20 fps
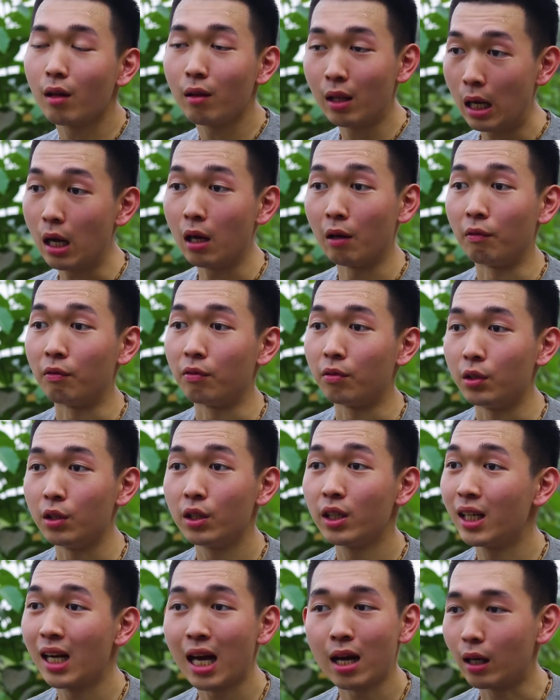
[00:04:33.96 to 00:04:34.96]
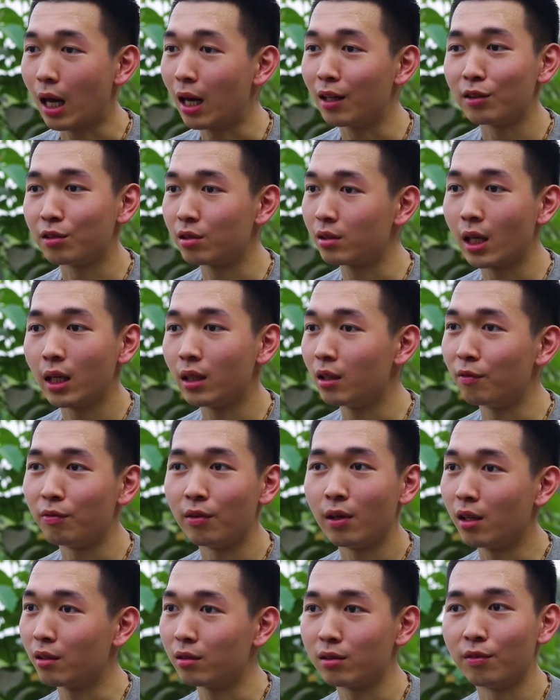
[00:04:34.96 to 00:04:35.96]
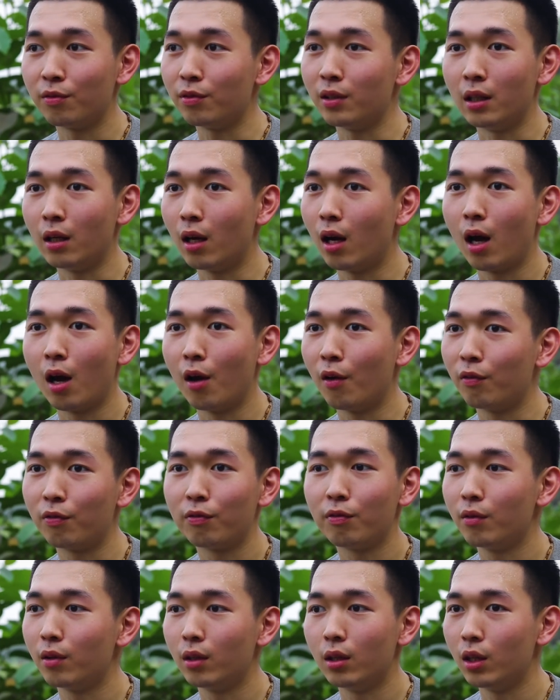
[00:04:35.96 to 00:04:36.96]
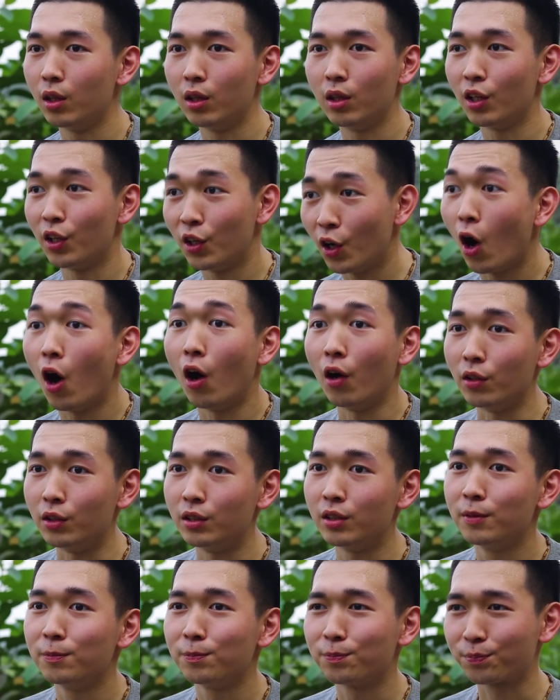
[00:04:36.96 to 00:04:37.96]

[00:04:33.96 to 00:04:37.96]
love, you cannot understand the philosophy of the God.